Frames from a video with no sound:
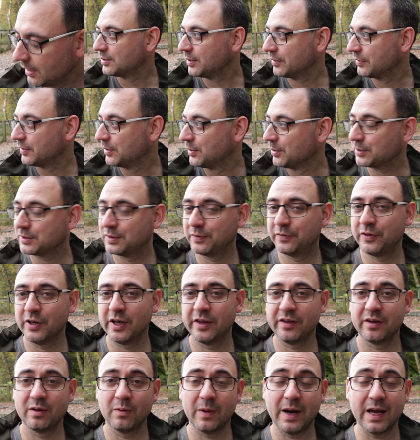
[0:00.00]
So if the ducks are
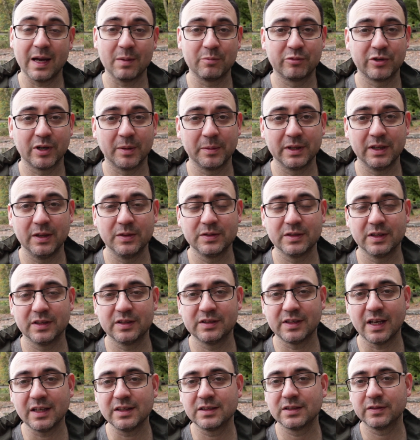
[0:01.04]
further away, I'm probably using the
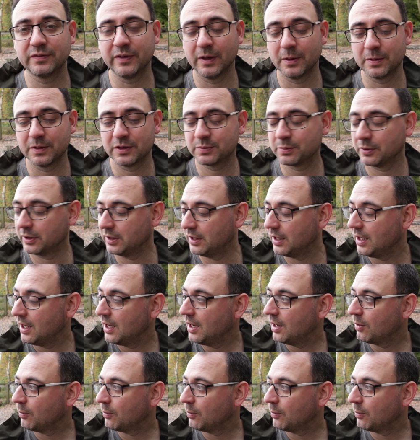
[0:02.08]
centre focus point.